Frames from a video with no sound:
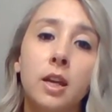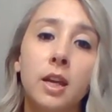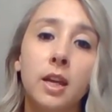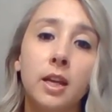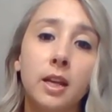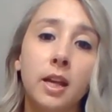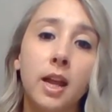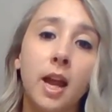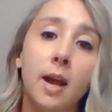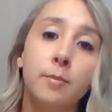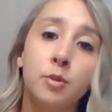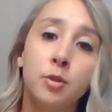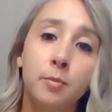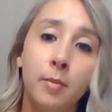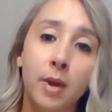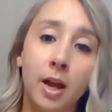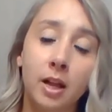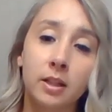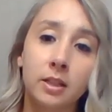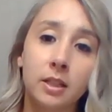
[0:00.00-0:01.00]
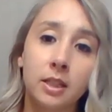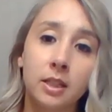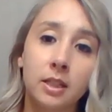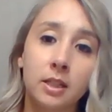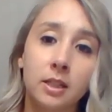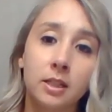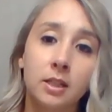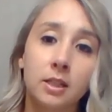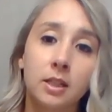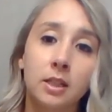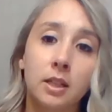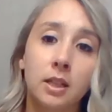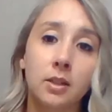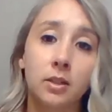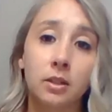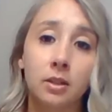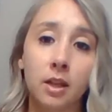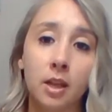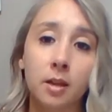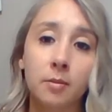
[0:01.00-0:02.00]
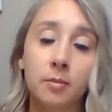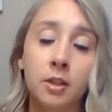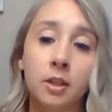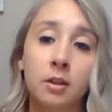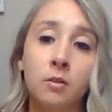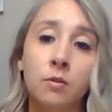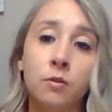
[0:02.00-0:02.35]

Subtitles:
any abnormalities in the labia